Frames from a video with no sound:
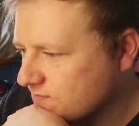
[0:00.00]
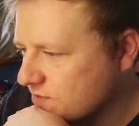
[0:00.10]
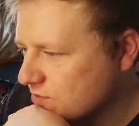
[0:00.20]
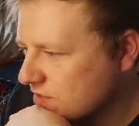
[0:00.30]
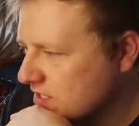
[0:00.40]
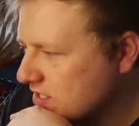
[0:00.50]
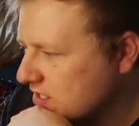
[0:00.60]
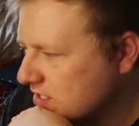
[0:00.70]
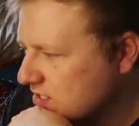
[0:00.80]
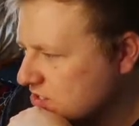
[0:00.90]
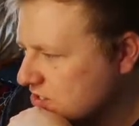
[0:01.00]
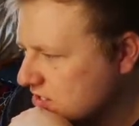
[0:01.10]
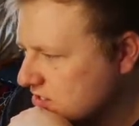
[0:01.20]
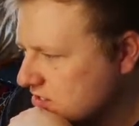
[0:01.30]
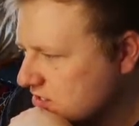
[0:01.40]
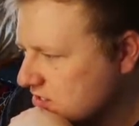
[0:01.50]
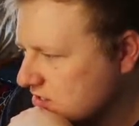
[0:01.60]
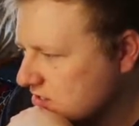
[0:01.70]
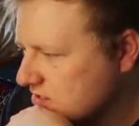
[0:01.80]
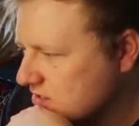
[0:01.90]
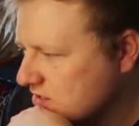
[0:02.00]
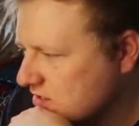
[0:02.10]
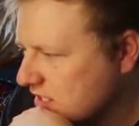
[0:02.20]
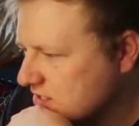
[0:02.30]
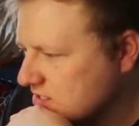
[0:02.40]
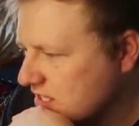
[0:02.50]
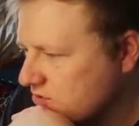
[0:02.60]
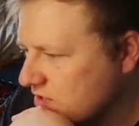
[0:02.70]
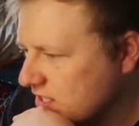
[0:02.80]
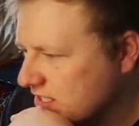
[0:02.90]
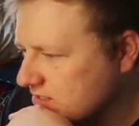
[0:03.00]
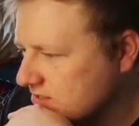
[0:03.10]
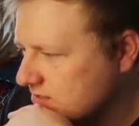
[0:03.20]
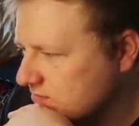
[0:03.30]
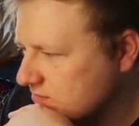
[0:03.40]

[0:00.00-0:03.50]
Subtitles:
You want to adjust the outside radius